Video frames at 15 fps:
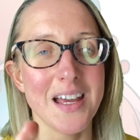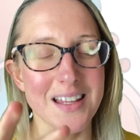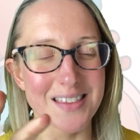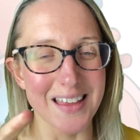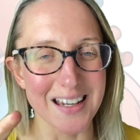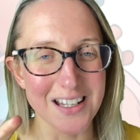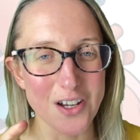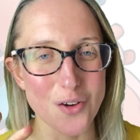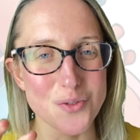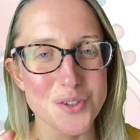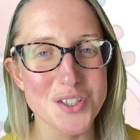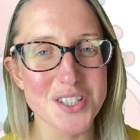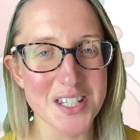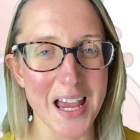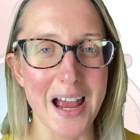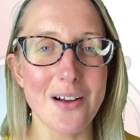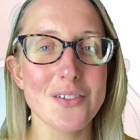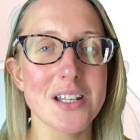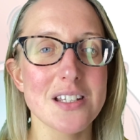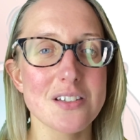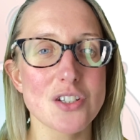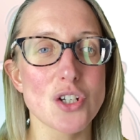then it goes down
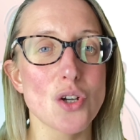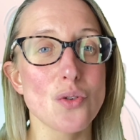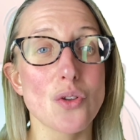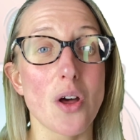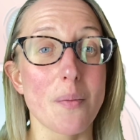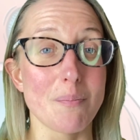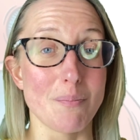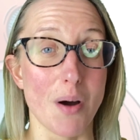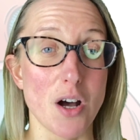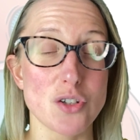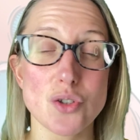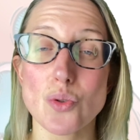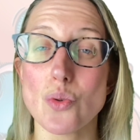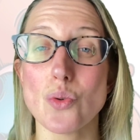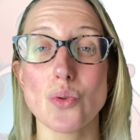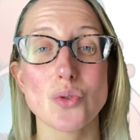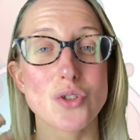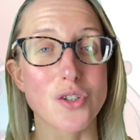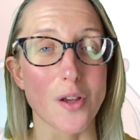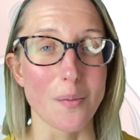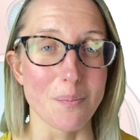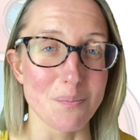into the muscles,
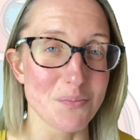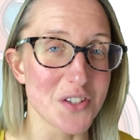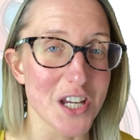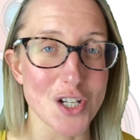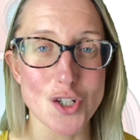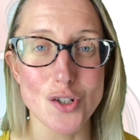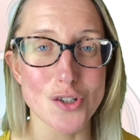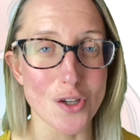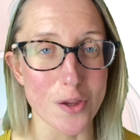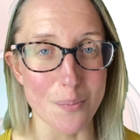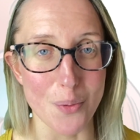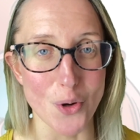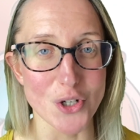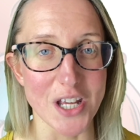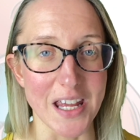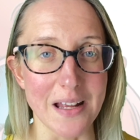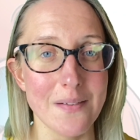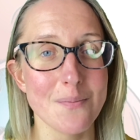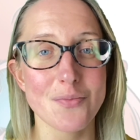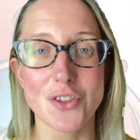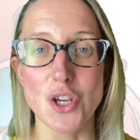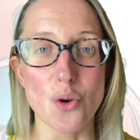the tissues of the body,
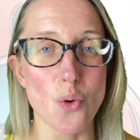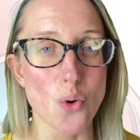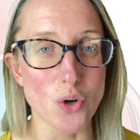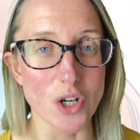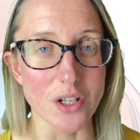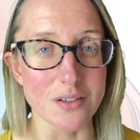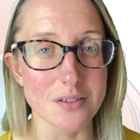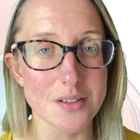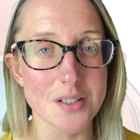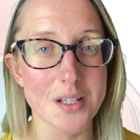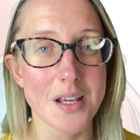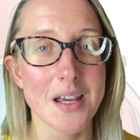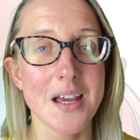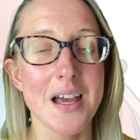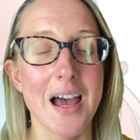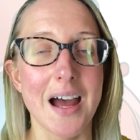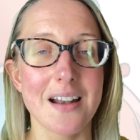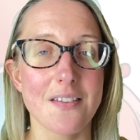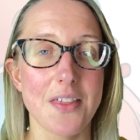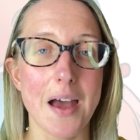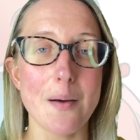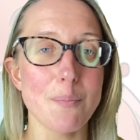the organs. And
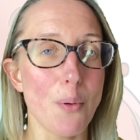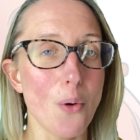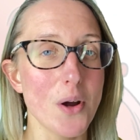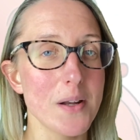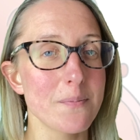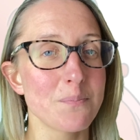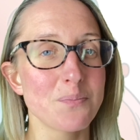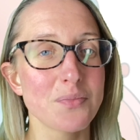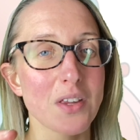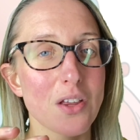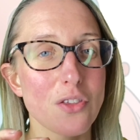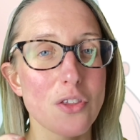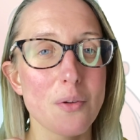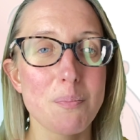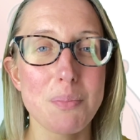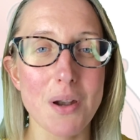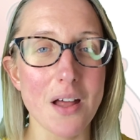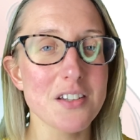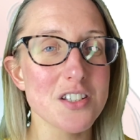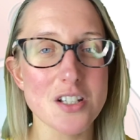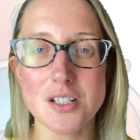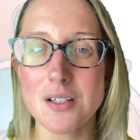at that point, the
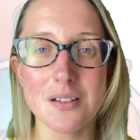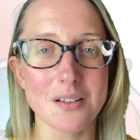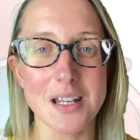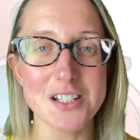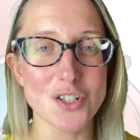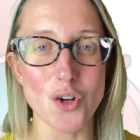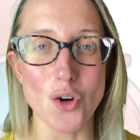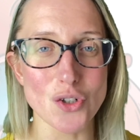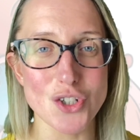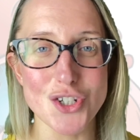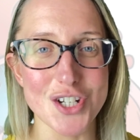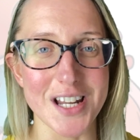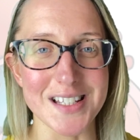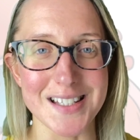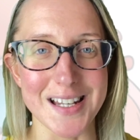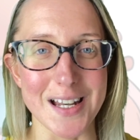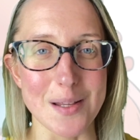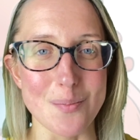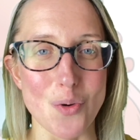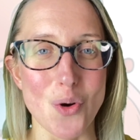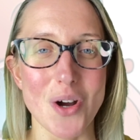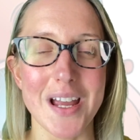blood isn't oxygenated
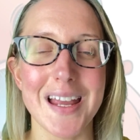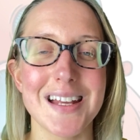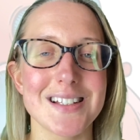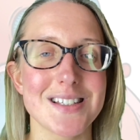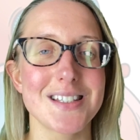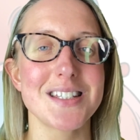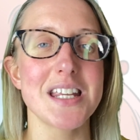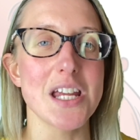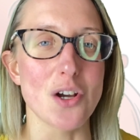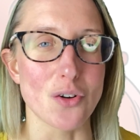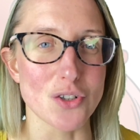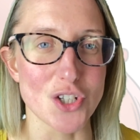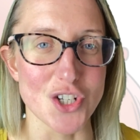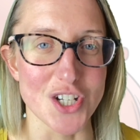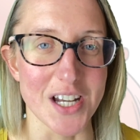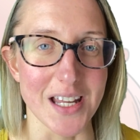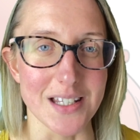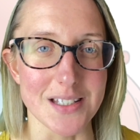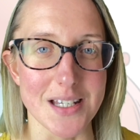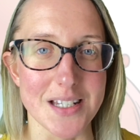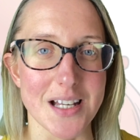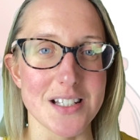anymore, it's
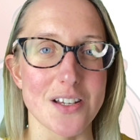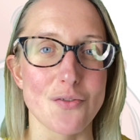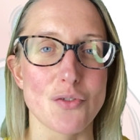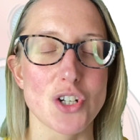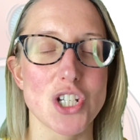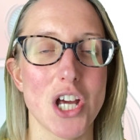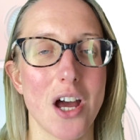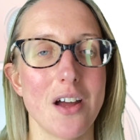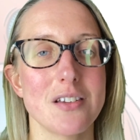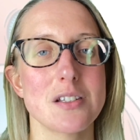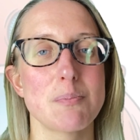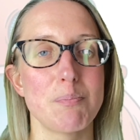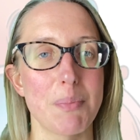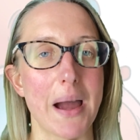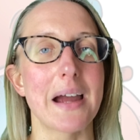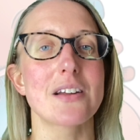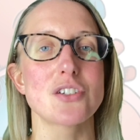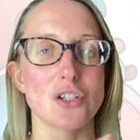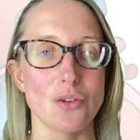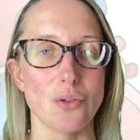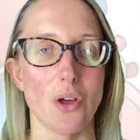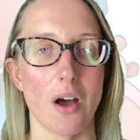deoxygenated as it returns back
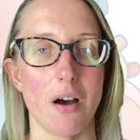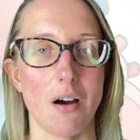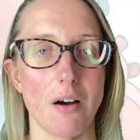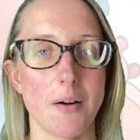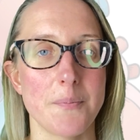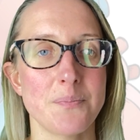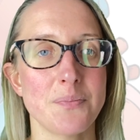to the heart.